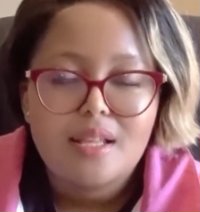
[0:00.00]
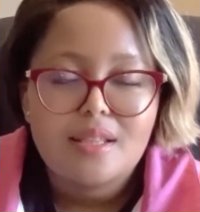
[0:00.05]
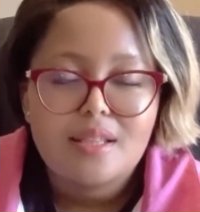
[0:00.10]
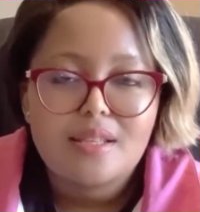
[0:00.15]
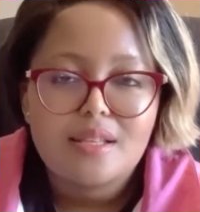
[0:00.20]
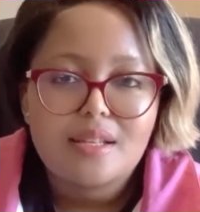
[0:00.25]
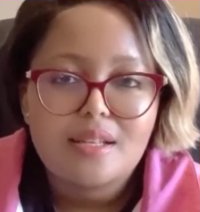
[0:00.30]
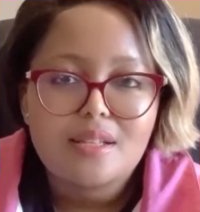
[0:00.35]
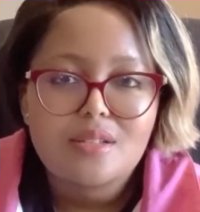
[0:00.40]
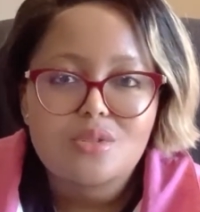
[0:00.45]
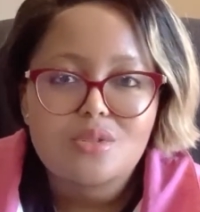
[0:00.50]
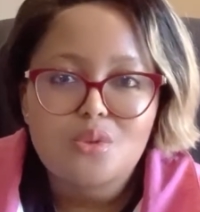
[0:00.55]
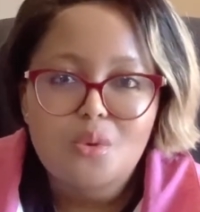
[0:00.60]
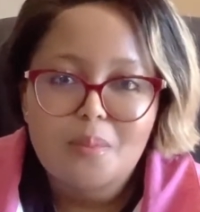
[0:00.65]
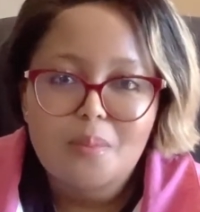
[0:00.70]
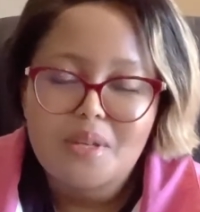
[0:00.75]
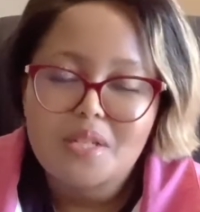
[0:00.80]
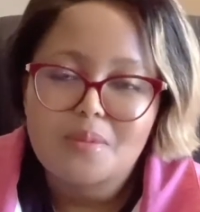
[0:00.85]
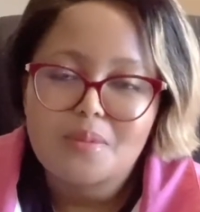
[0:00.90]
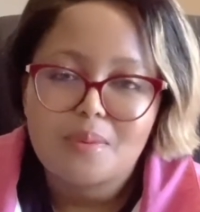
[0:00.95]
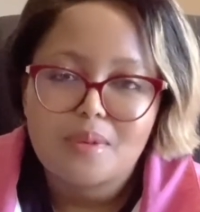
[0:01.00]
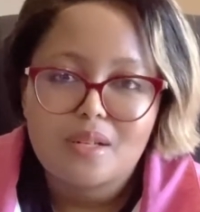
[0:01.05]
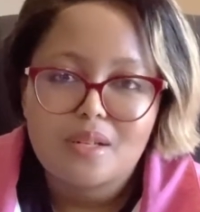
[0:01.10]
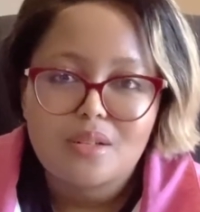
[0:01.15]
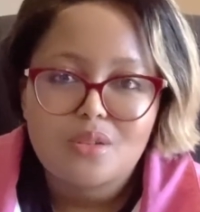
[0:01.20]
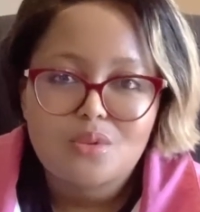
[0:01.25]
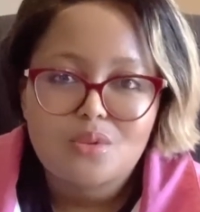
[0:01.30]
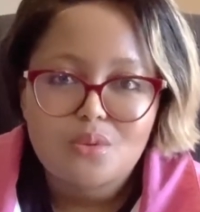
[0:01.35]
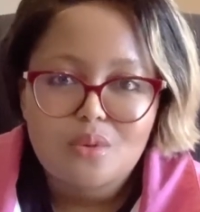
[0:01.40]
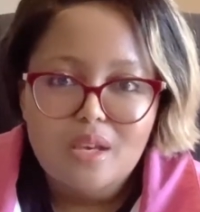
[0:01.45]
then it's so much better
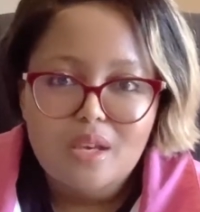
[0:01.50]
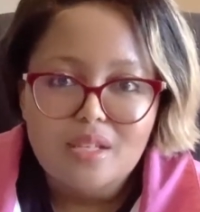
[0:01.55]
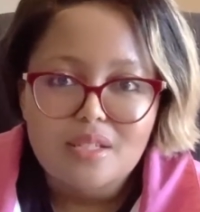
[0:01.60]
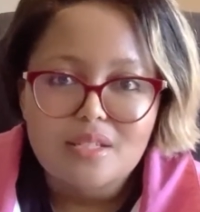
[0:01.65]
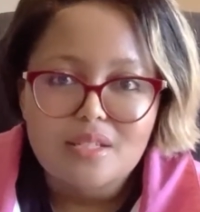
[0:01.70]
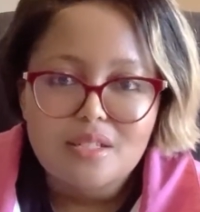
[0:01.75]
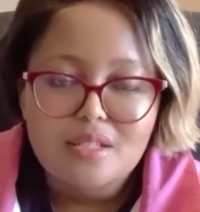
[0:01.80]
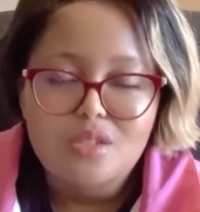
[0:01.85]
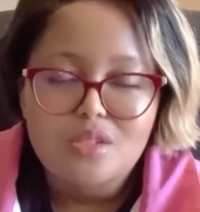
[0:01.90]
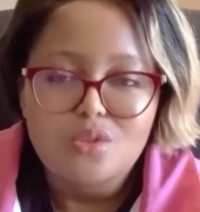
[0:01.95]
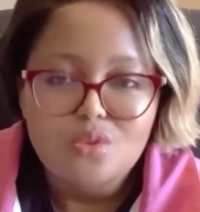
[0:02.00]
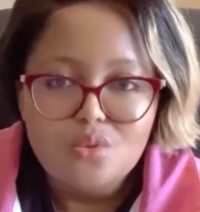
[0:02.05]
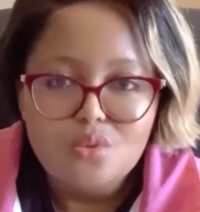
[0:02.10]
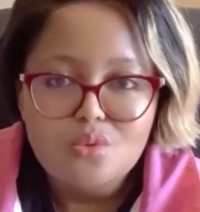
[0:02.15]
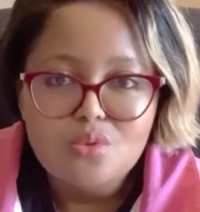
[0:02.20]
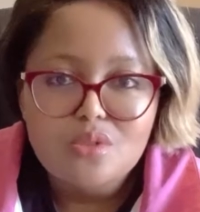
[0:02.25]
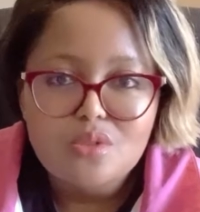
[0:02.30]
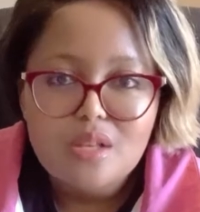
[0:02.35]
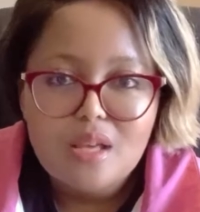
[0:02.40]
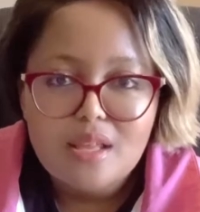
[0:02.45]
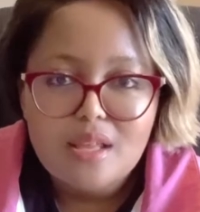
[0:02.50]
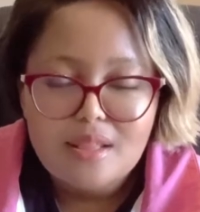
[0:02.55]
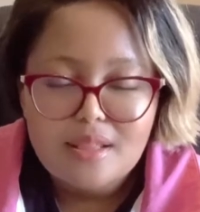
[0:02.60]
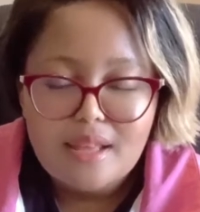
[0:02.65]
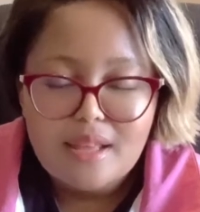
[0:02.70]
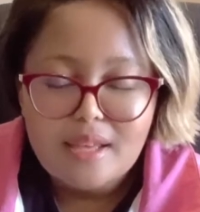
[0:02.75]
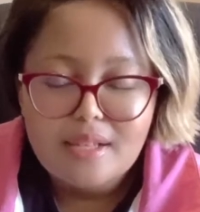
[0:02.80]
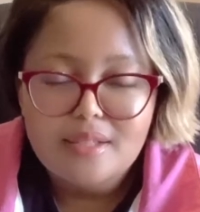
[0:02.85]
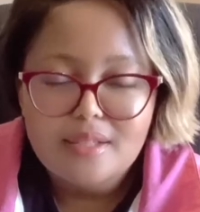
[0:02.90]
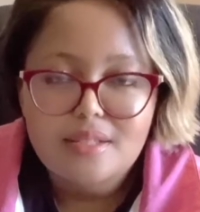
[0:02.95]
to actually use
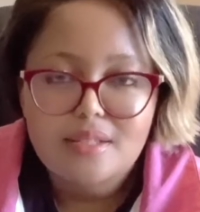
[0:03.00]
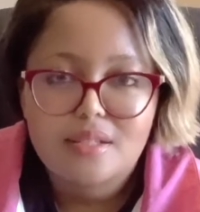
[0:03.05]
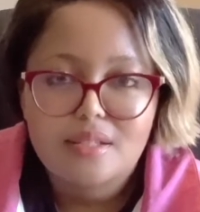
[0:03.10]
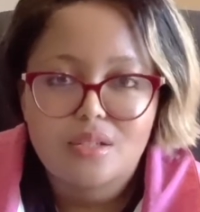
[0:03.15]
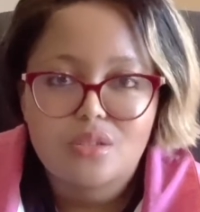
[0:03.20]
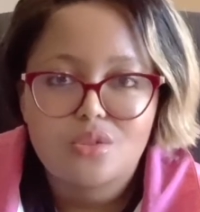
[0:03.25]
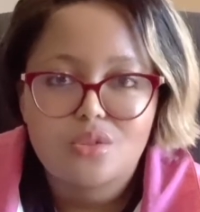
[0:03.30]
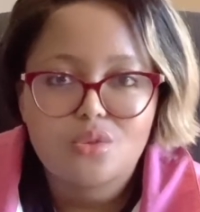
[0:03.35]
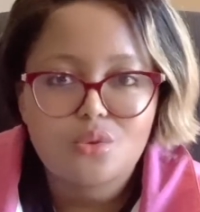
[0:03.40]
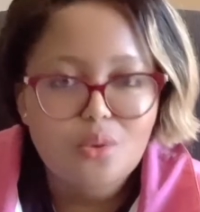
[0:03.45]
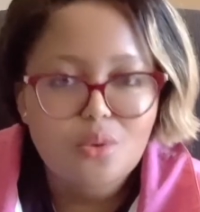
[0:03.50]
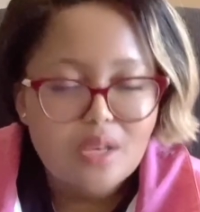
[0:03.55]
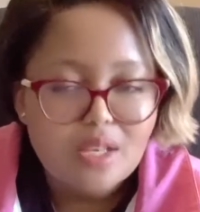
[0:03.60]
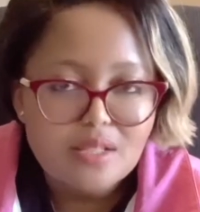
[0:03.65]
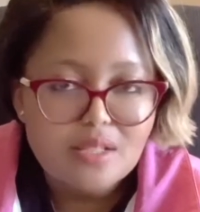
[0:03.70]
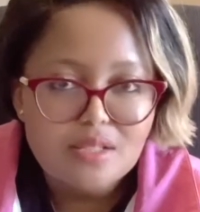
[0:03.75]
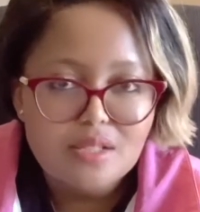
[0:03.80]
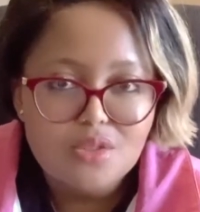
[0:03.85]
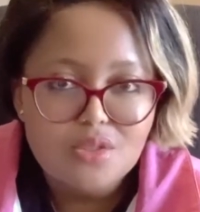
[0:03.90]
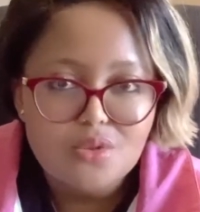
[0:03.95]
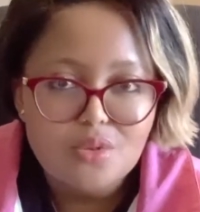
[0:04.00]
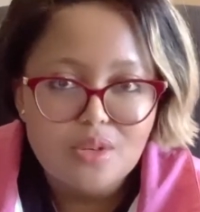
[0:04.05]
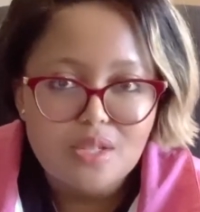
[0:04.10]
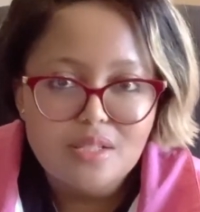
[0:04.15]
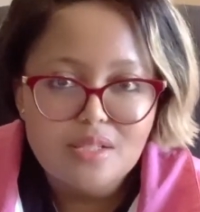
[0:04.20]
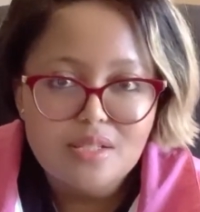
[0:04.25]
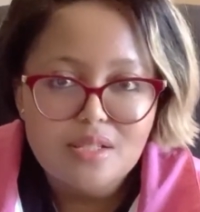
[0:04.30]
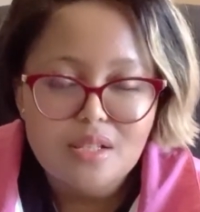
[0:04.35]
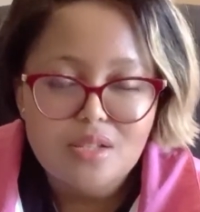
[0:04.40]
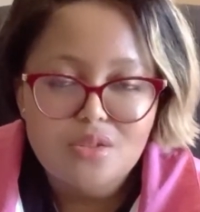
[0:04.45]
that US
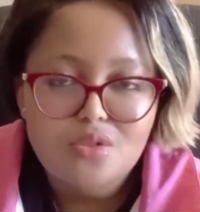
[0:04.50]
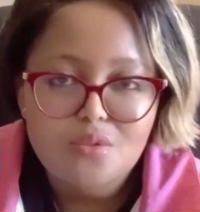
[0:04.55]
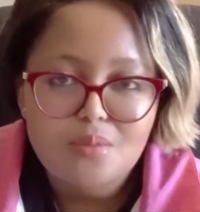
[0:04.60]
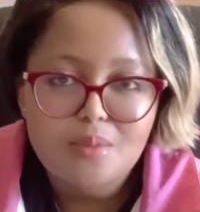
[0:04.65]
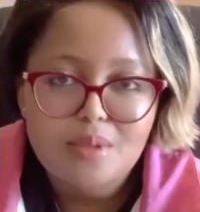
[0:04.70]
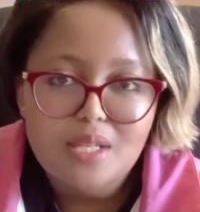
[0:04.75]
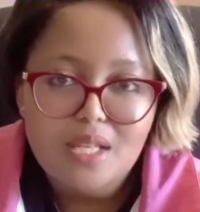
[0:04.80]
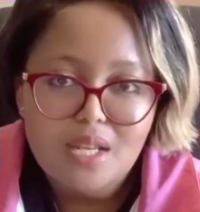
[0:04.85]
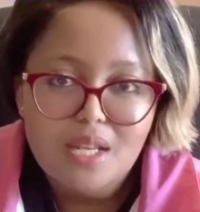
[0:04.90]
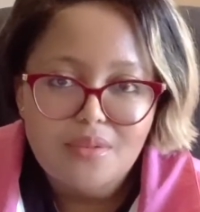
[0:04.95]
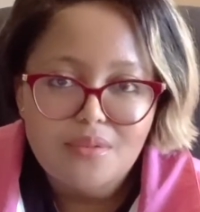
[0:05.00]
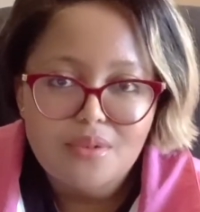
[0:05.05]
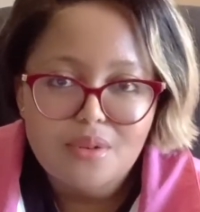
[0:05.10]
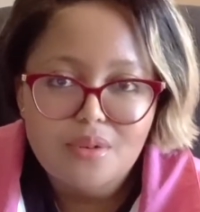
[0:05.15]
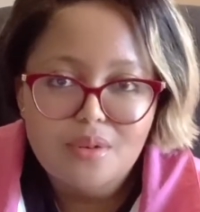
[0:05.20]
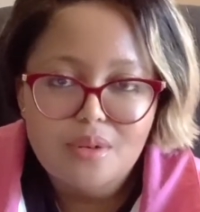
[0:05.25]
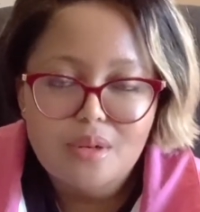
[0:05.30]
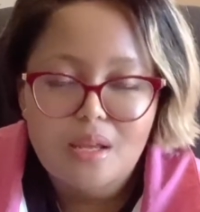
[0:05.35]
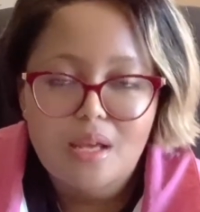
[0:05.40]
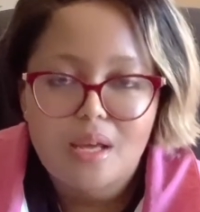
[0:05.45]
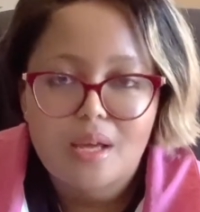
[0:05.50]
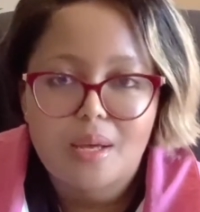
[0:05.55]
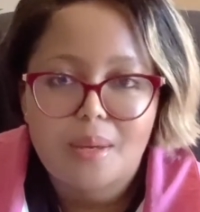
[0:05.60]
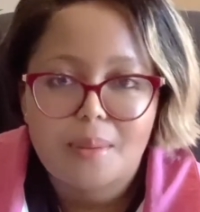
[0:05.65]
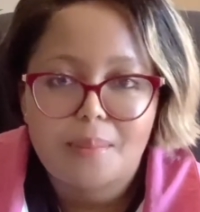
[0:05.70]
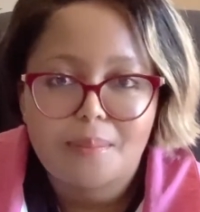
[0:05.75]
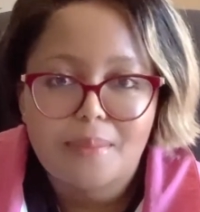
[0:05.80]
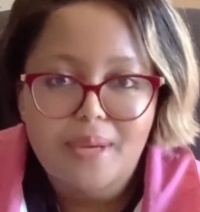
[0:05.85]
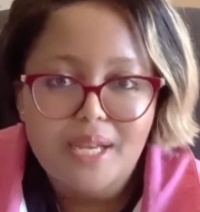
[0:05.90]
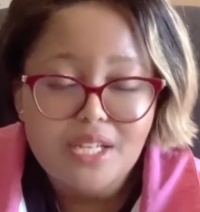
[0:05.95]
address that you've been given
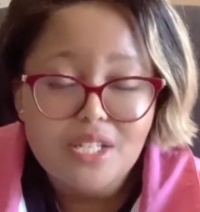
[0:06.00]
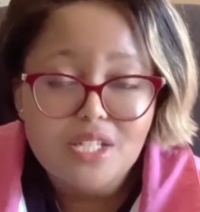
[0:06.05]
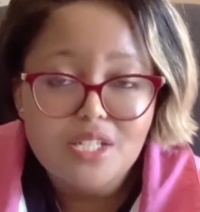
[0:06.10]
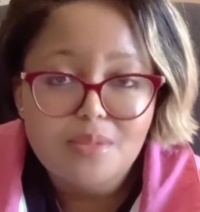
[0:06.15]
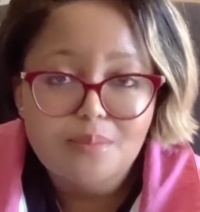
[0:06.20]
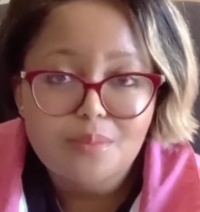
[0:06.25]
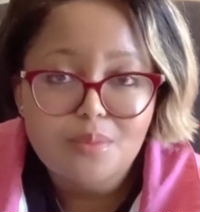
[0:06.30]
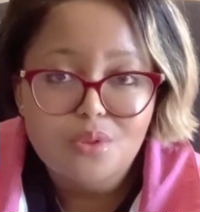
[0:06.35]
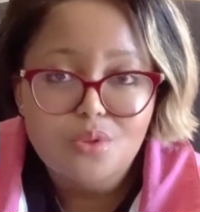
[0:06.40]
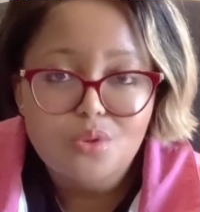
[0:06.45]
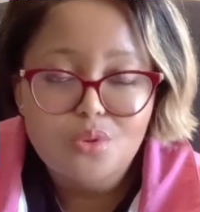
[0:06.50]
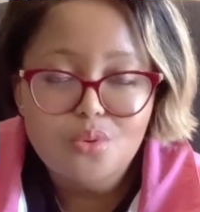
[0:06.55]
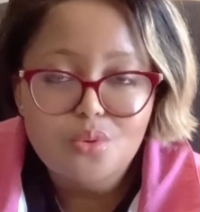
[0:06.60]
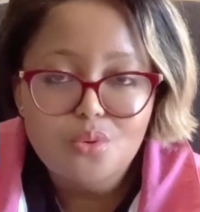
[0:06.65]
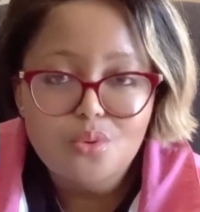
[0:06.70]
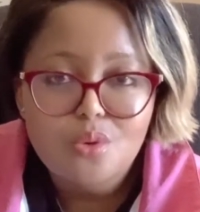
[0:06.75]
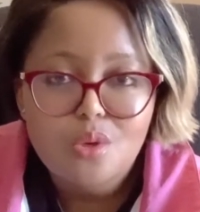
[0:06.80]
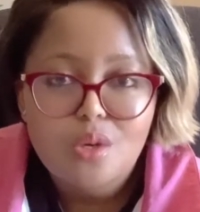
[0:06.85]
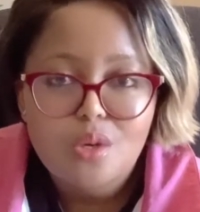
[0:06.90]
um, by Shipito